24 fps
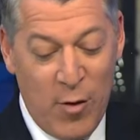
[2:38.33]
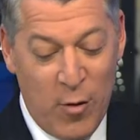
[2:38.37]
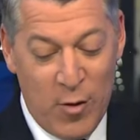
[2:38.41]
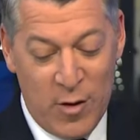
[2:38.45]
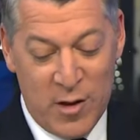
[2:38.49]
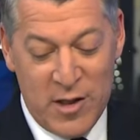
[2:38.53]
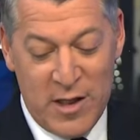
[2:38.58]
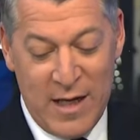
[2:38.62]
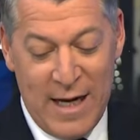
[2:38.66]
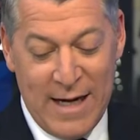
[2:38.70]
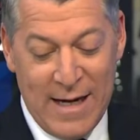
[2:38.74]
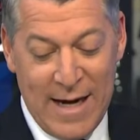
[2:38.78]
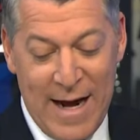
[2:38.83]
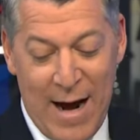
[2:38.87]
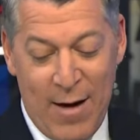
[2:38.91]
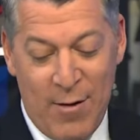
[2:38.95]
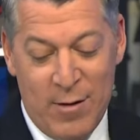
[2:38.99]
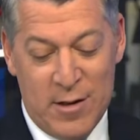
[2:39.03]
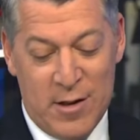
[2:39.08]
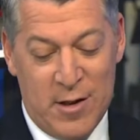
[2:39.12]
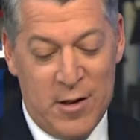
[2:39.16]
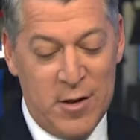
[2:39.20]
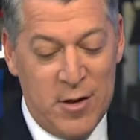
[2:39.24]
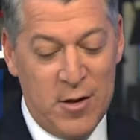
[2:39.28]
what we're seeing now
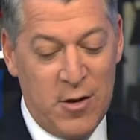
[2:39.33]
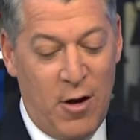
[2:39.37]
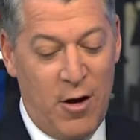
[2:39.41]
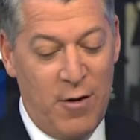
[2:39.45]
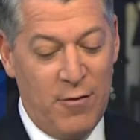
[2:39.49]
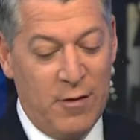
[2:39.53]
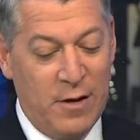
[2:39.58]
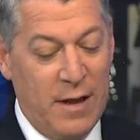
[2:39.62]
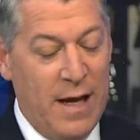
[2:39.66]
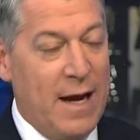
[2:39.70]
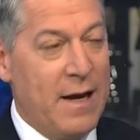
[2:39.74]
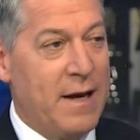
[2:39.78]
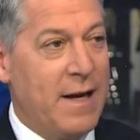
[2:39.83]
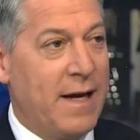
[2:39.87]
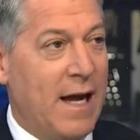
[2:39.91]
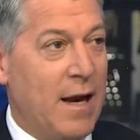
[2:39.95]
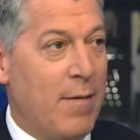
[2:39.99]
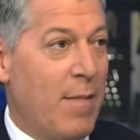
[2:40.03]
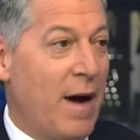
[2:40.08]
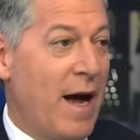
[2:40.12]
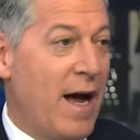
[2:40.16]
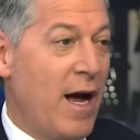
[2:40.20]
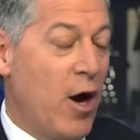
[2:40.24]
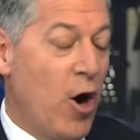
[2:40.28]
as a soft landing,
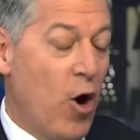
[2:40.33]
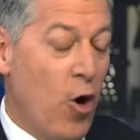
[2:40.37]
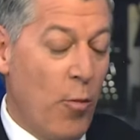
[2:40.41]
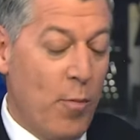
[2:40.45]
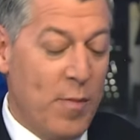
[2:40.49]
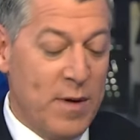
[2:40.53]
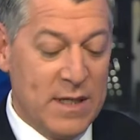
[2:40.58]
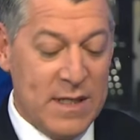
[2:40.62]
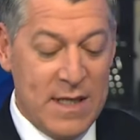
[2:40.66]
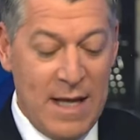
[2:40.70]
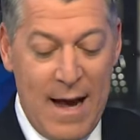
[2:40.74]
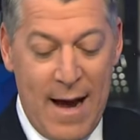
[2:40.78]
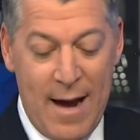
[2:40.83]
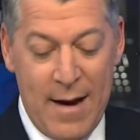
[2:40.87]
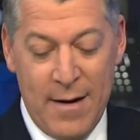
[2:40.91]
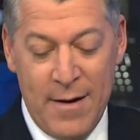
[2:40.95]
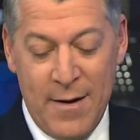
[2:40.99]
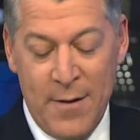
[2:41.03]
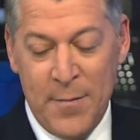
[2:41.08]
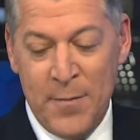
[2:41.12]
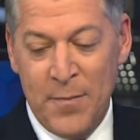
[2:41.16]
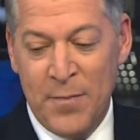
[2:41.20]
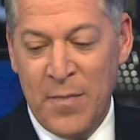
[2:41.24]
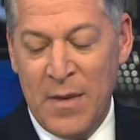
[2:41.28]
and my hope is that
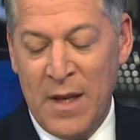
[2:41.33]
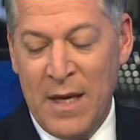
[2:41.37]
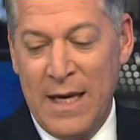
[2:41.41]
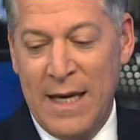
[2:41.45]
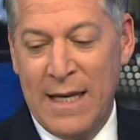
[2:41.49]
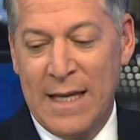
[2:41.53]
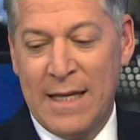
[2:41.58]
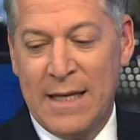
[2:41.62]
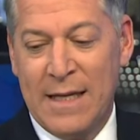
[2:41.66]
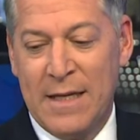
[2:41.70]
it